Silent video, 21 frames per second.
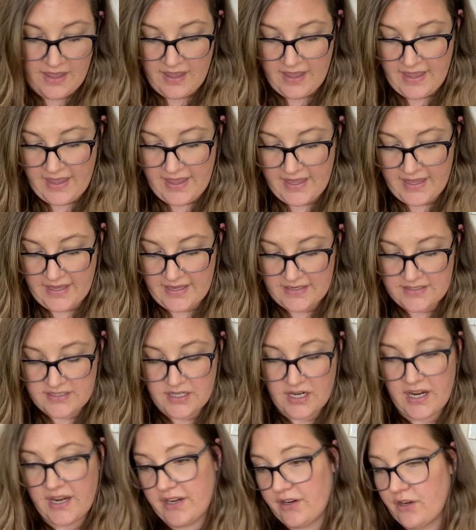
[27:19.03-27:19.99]
And
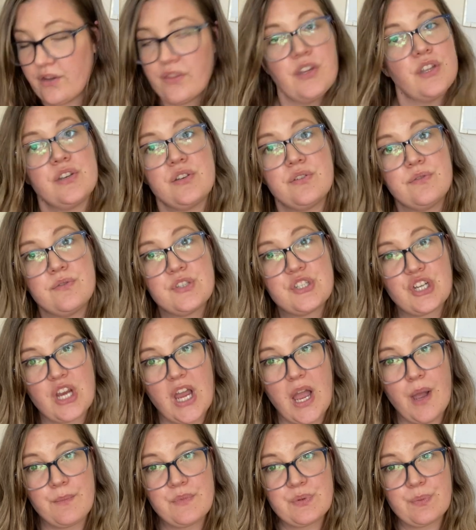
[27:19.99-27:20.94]
I got the
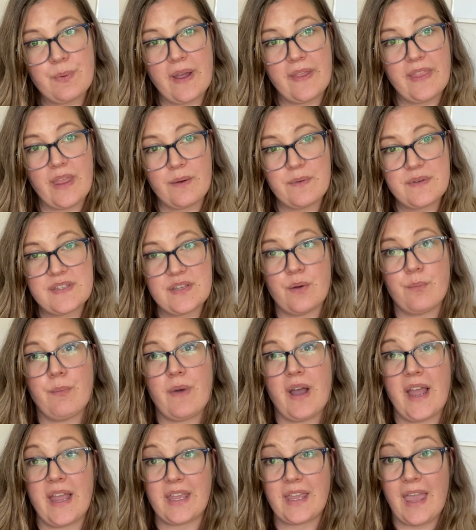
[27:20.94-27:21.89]
charmed one that was on
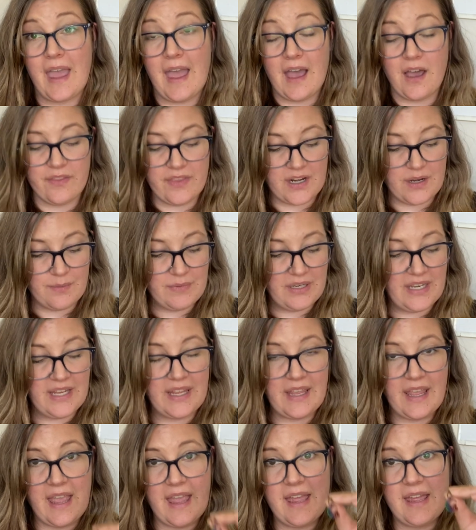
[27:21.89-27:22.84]
my cow that I'm
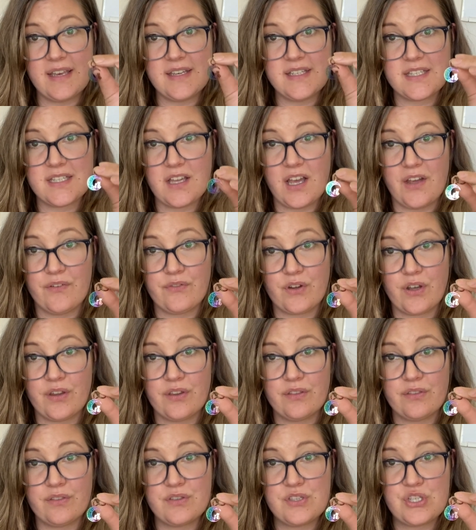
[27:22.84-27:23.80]
knitting, and I've got
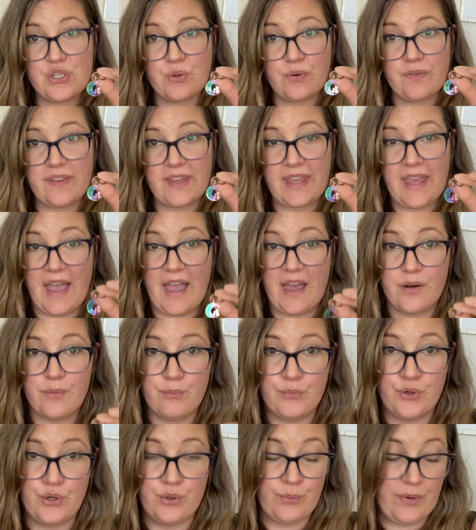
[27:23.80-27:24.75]
2 of the cat and
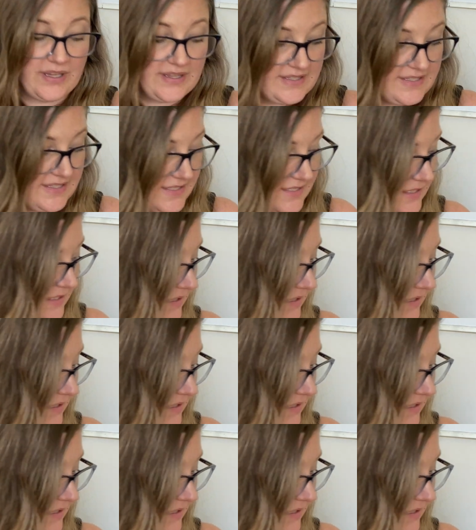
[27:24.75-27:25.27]
moon ones